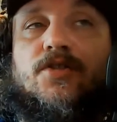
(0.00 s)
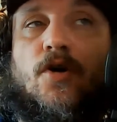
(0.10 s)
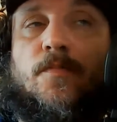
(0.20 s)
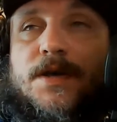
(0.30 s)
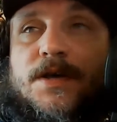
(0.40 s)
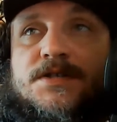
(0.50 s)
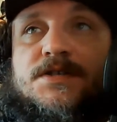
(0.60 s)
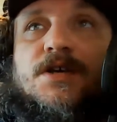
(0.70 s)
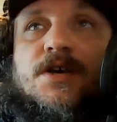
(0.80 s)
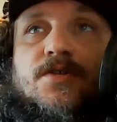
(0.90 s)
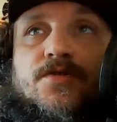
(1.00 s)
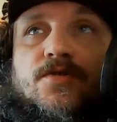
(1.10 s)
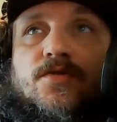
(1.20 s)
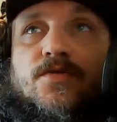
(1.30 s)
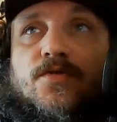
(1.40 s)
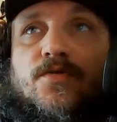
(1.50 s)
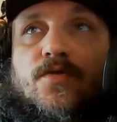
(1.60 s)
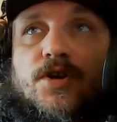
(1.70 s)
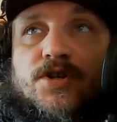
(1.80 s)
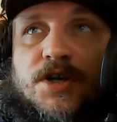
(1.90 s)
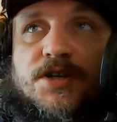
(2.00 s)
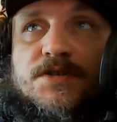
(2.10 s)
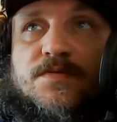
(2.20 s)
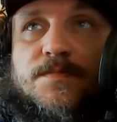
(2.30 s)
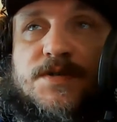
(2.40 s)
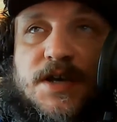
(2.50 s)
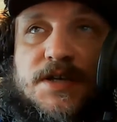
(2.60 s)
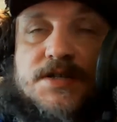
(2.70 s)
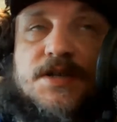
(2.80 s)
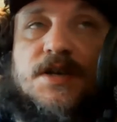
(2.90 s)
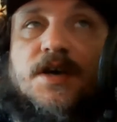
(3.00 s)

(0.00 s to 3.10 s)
topics to Chinese websites,